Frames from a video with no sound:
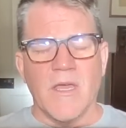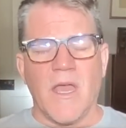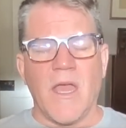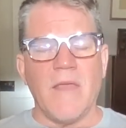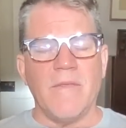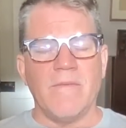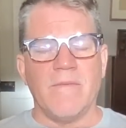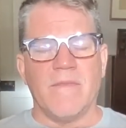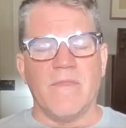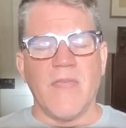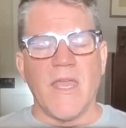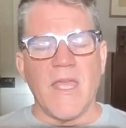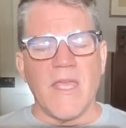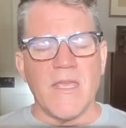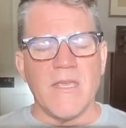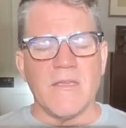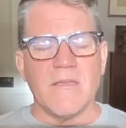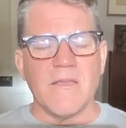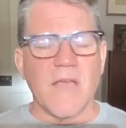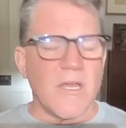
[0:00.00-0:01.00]
and
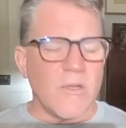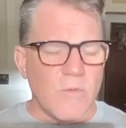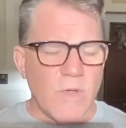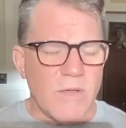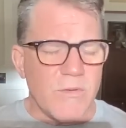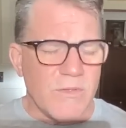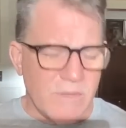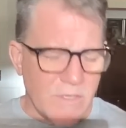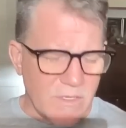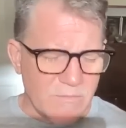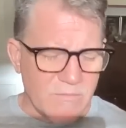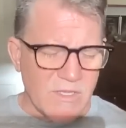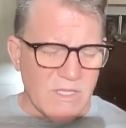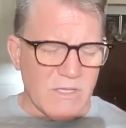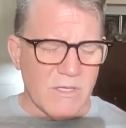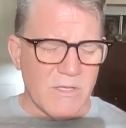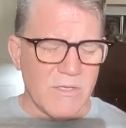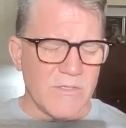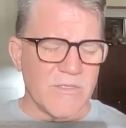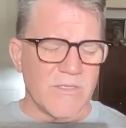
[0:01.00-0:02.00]
they got away with it
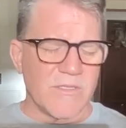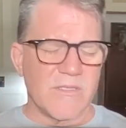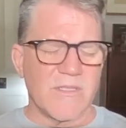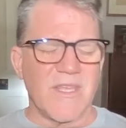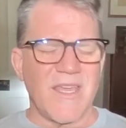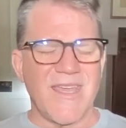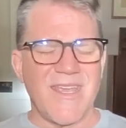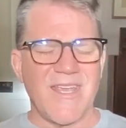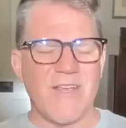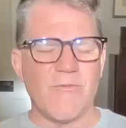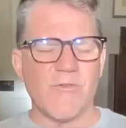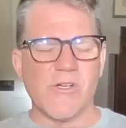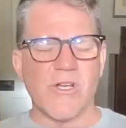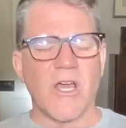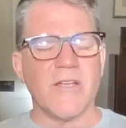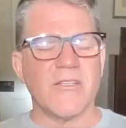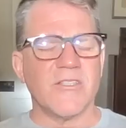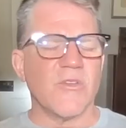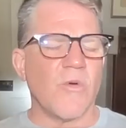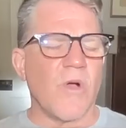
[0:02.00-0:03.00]
because they were
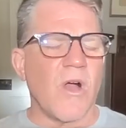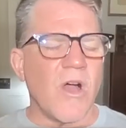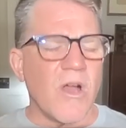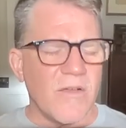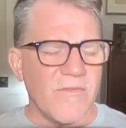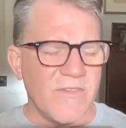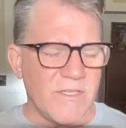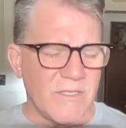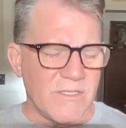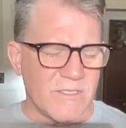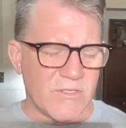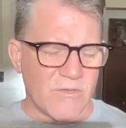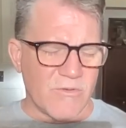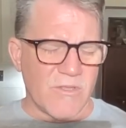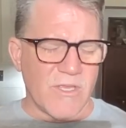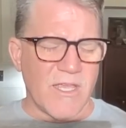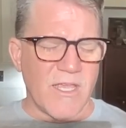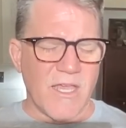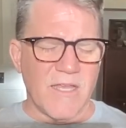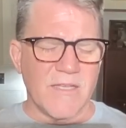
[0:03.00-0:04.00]
not so obvious,
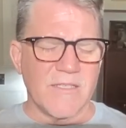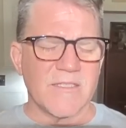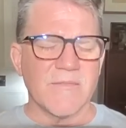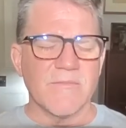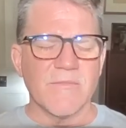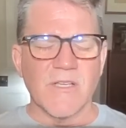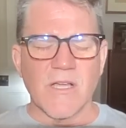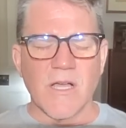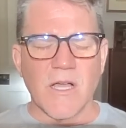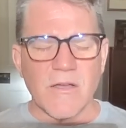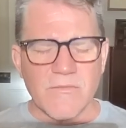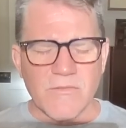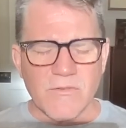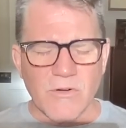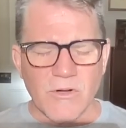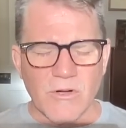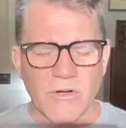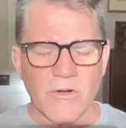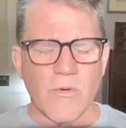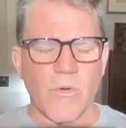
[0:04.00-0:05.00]
or they had some
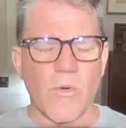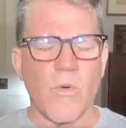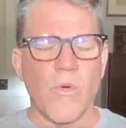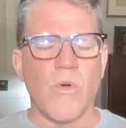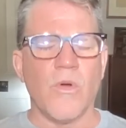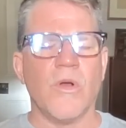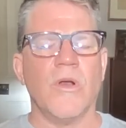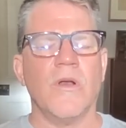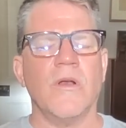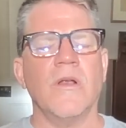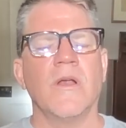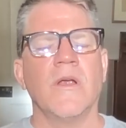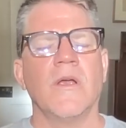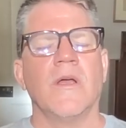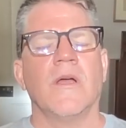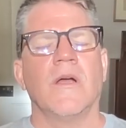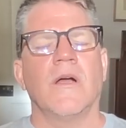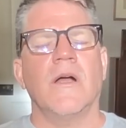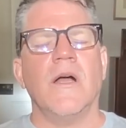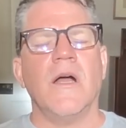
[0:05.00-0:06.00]
cover, or
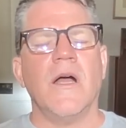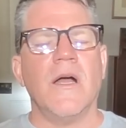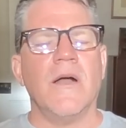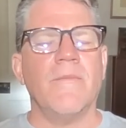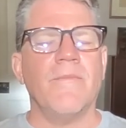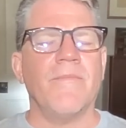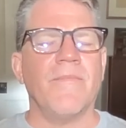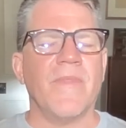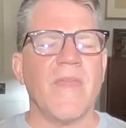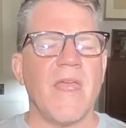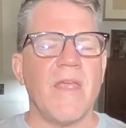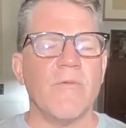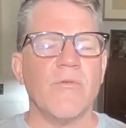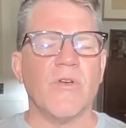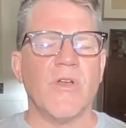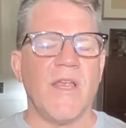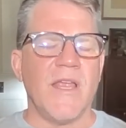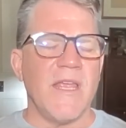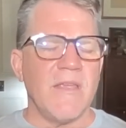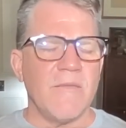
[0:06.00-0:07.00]
they
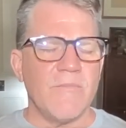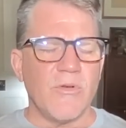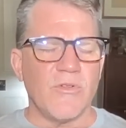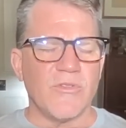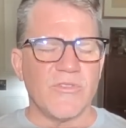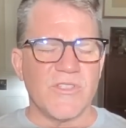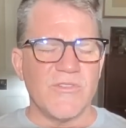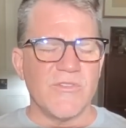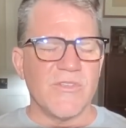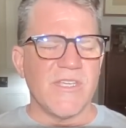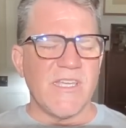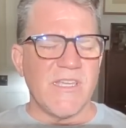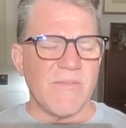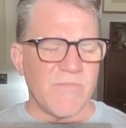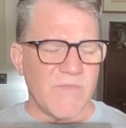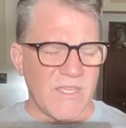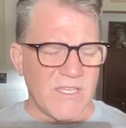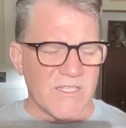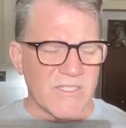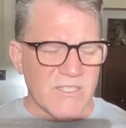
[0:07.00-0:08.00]
were able to
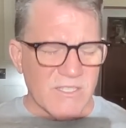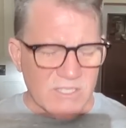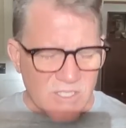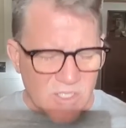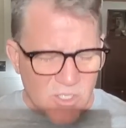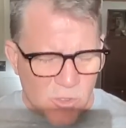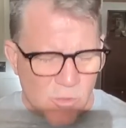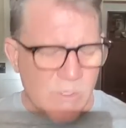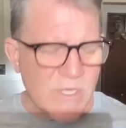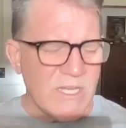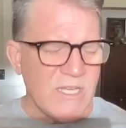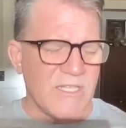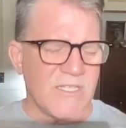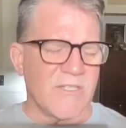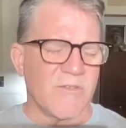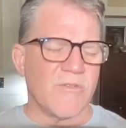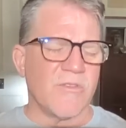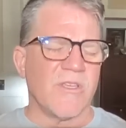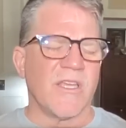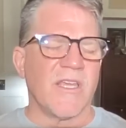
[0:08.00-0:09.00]
keep things
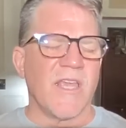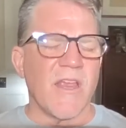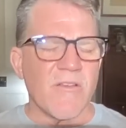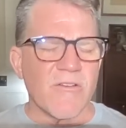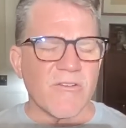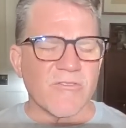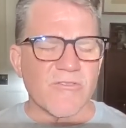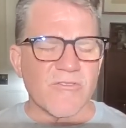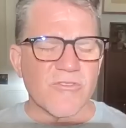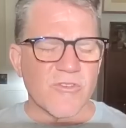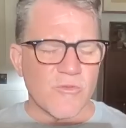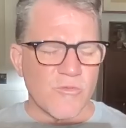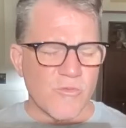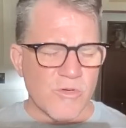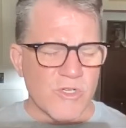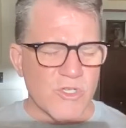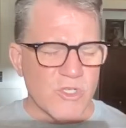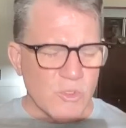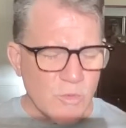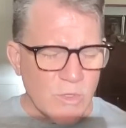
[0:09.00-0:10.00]
discreet, or the characters who
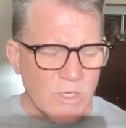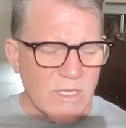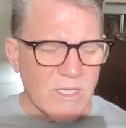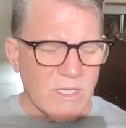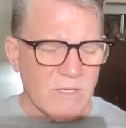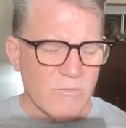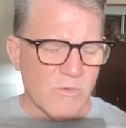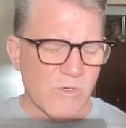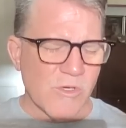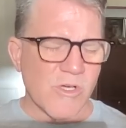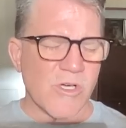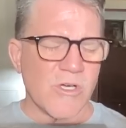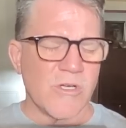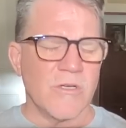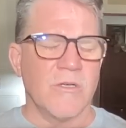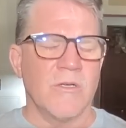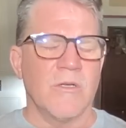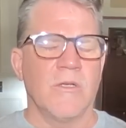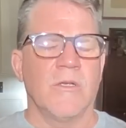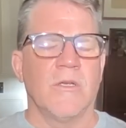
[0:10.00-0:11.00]
were doing it
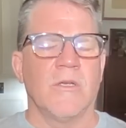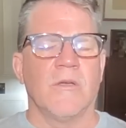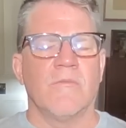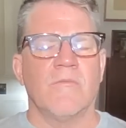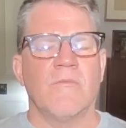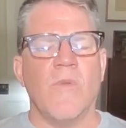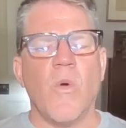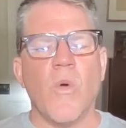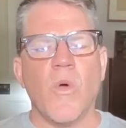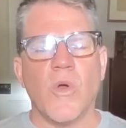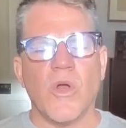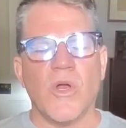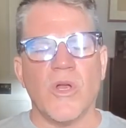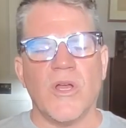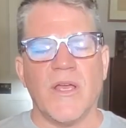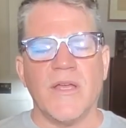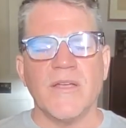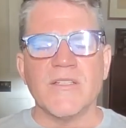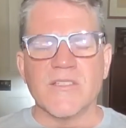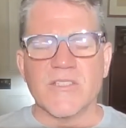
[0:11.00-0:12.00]
were
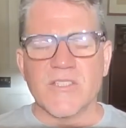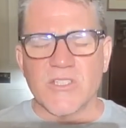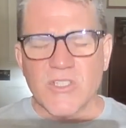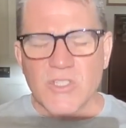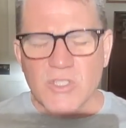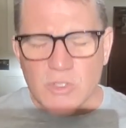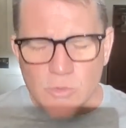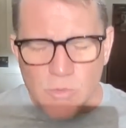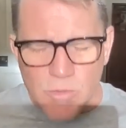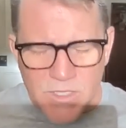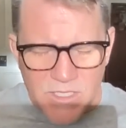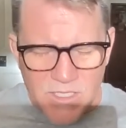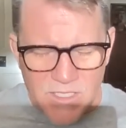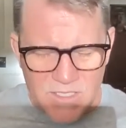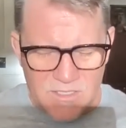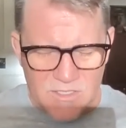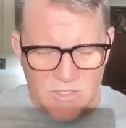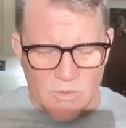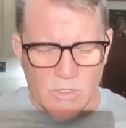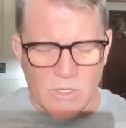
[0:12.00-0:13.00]
more
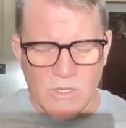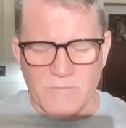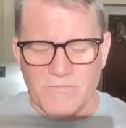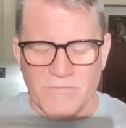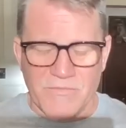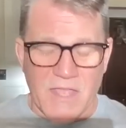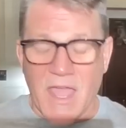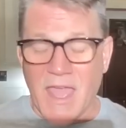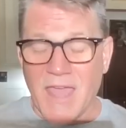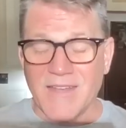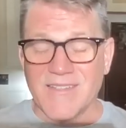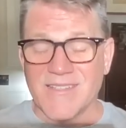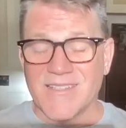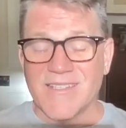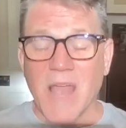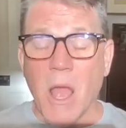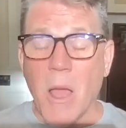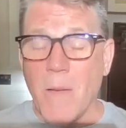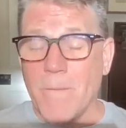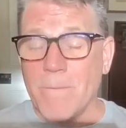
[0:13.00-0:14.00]
discreet or had
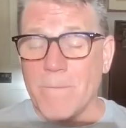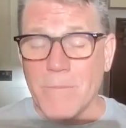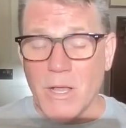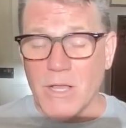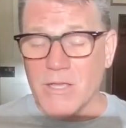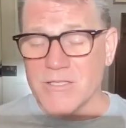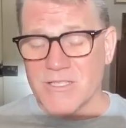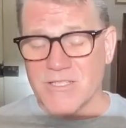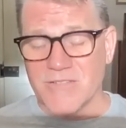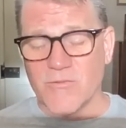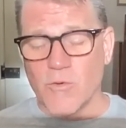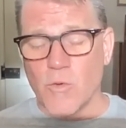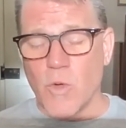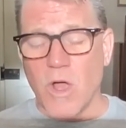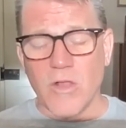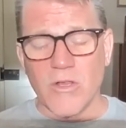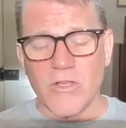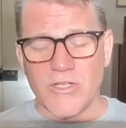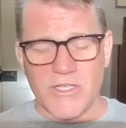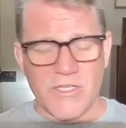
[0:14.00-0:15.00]
some positive
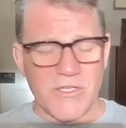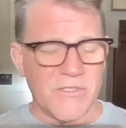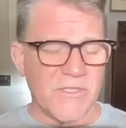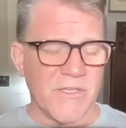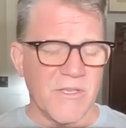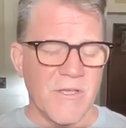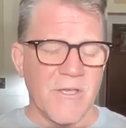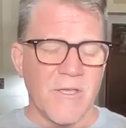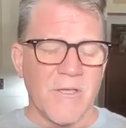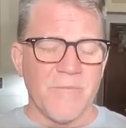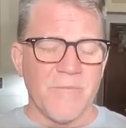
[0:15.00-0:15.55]
qualities.